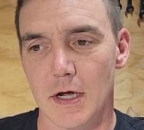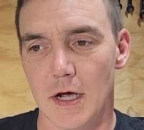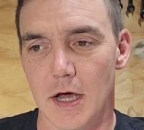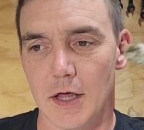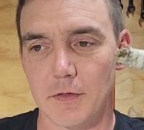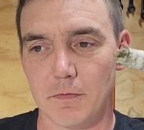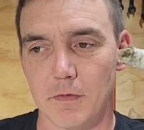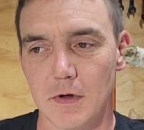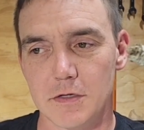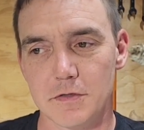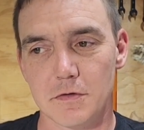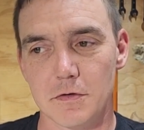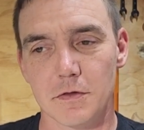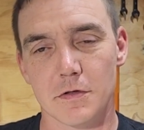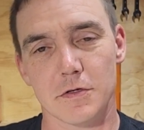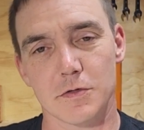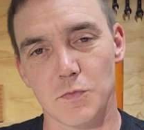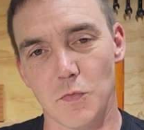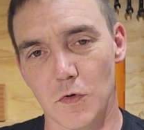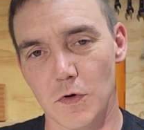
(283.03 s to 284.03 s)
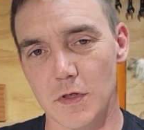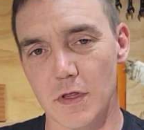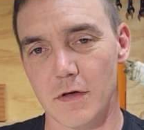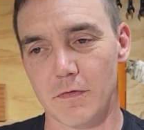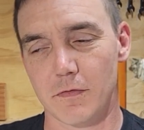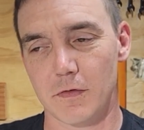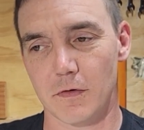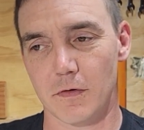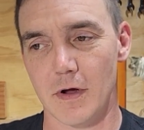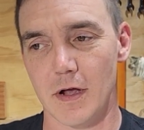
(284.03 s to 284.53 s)
On the retro, there's more of
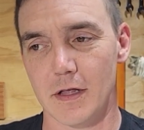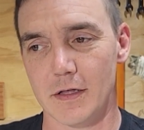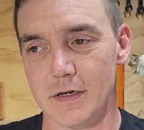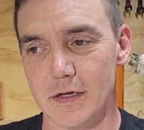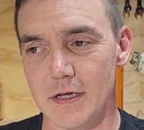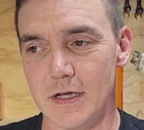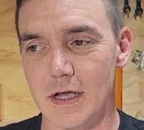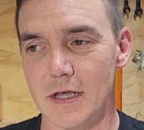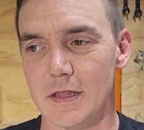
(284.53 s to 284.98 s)
that florality,